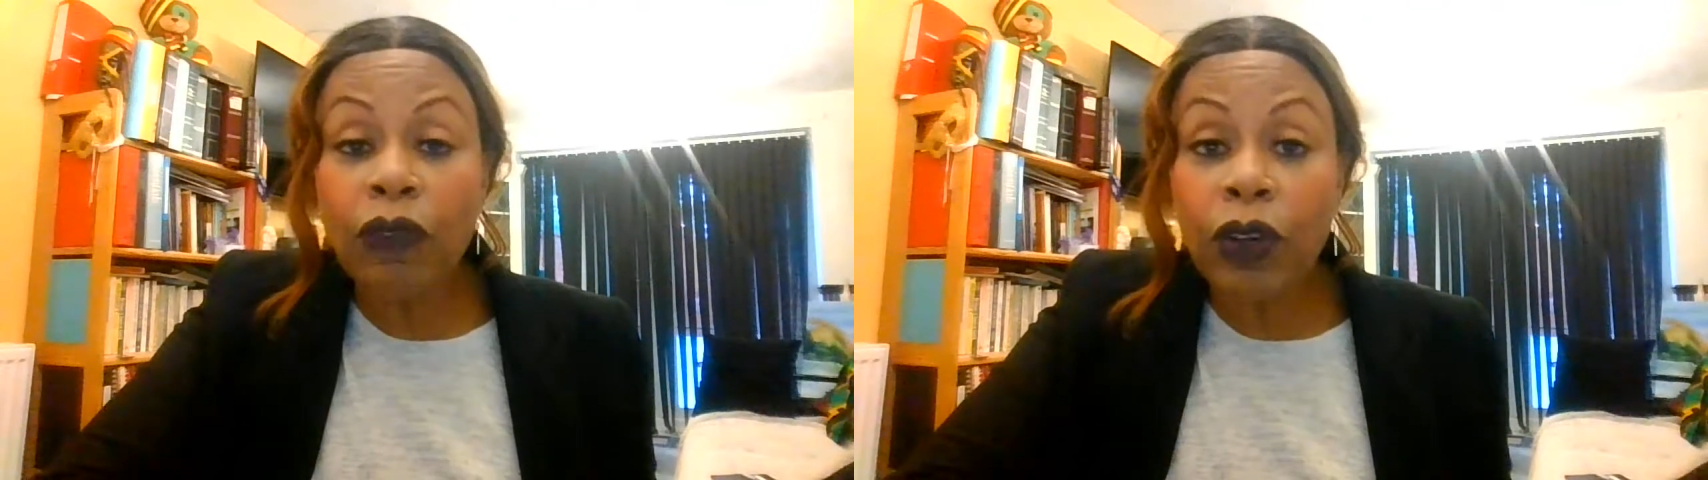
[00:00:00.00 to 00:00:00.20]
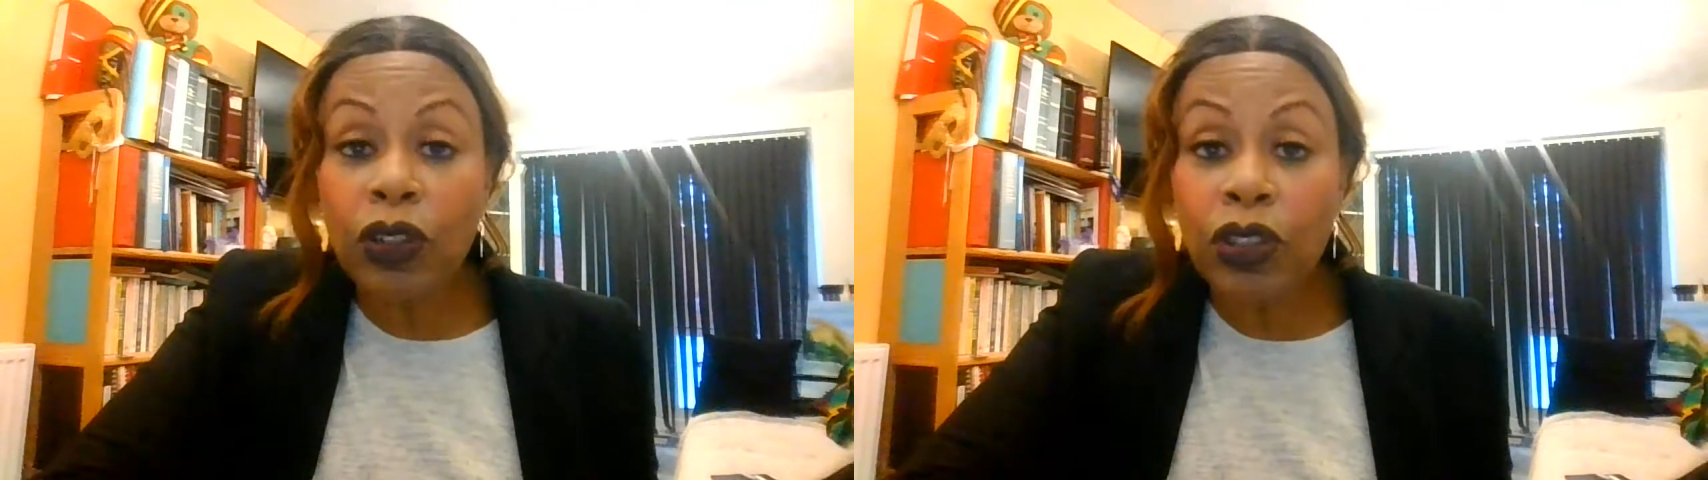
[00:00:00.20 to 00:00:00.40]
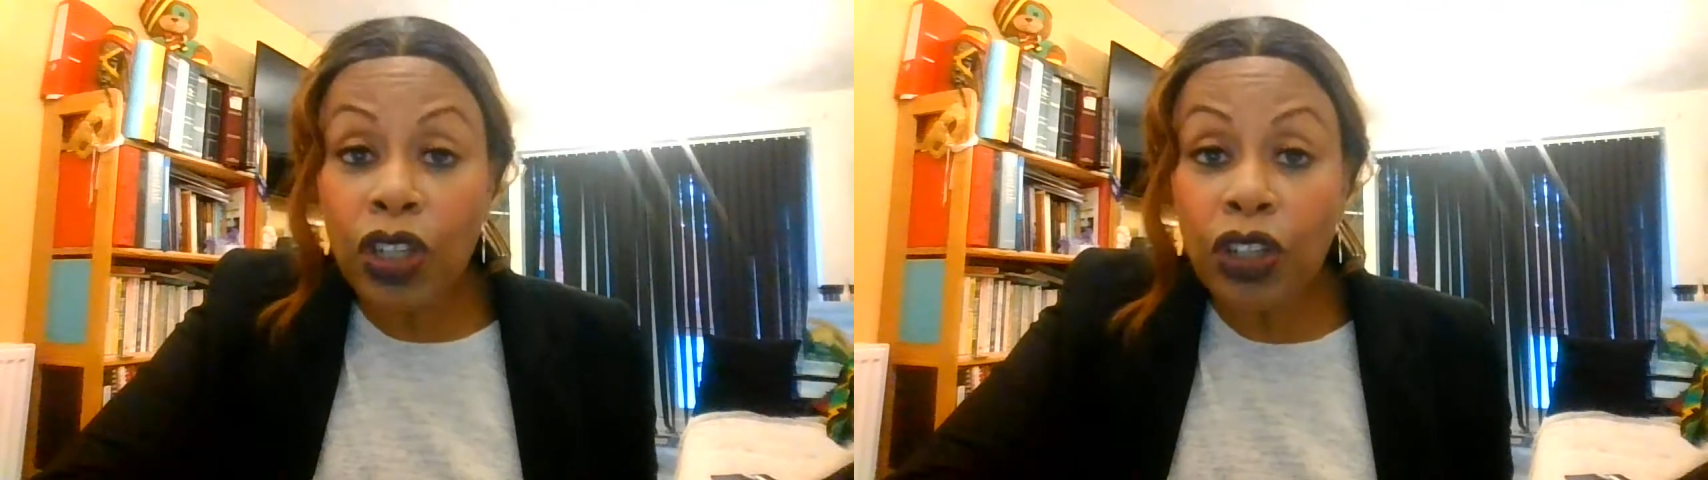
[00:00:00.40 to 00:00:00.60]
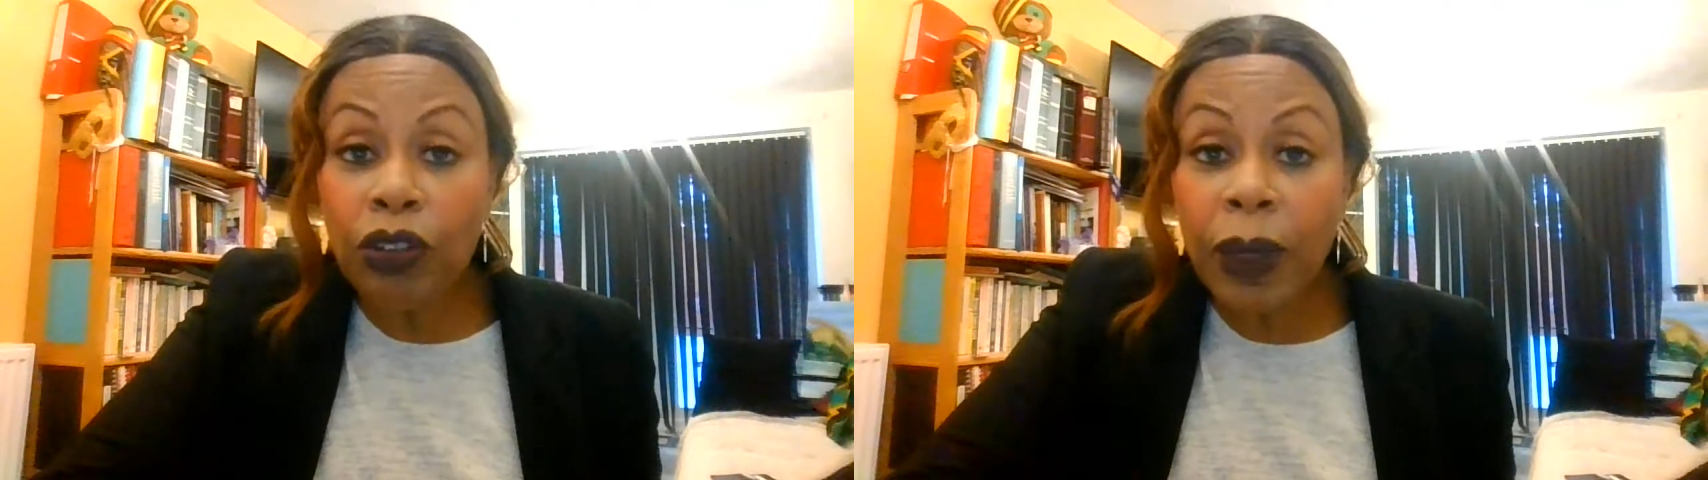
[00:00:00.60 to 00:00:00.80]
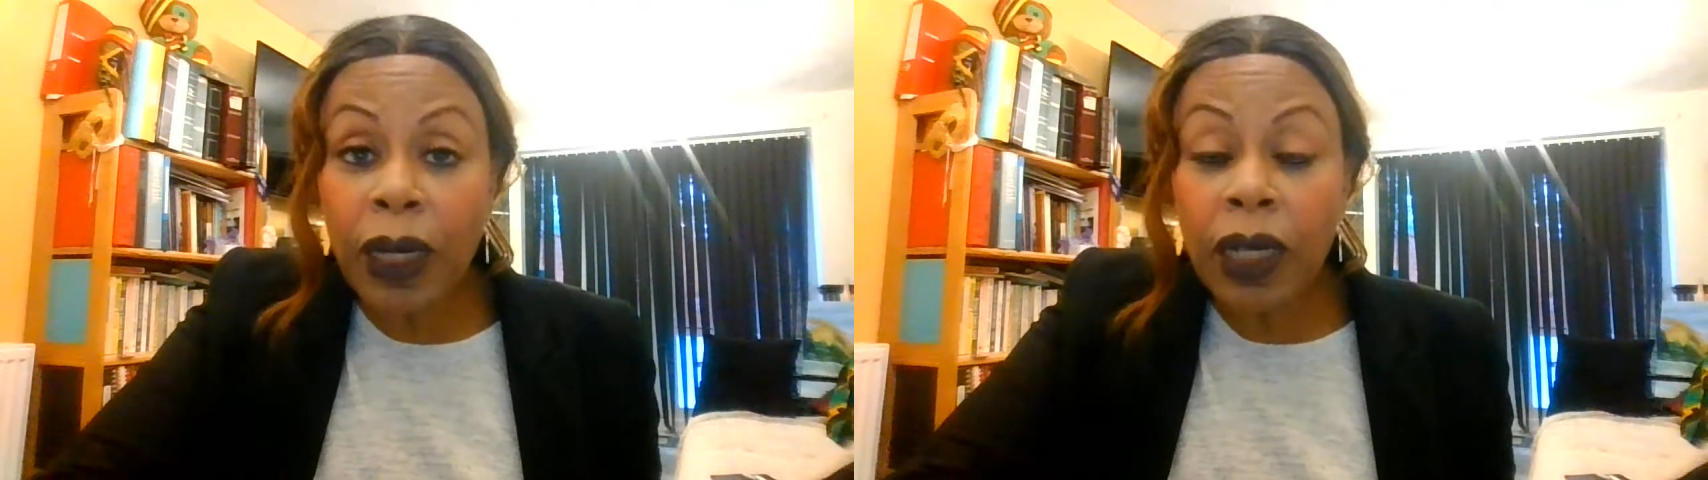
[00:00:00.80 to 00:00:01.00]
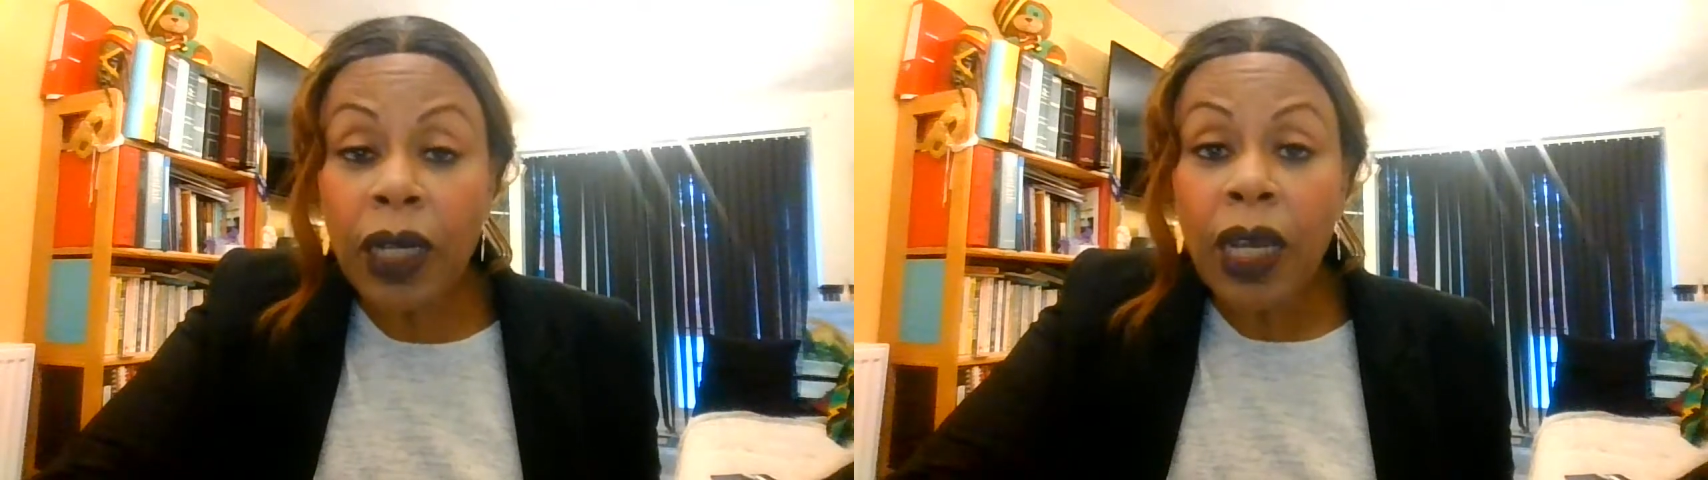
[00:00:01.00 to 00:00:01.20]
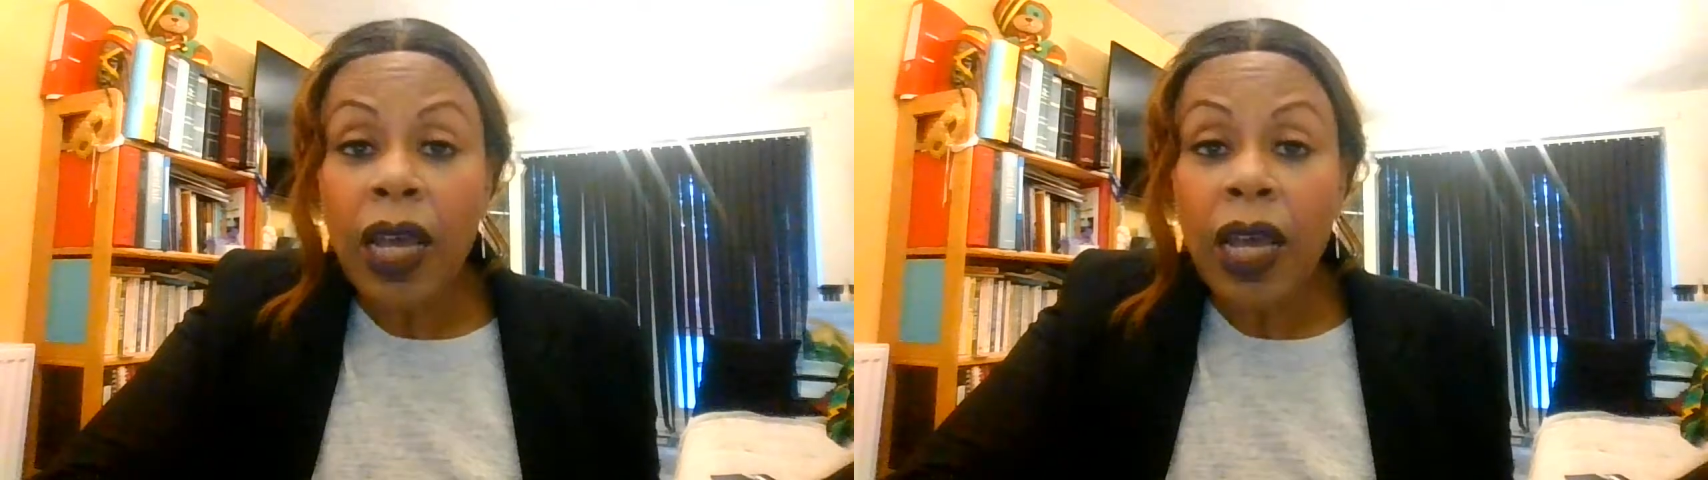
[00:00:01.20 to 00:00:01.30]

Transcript: of October.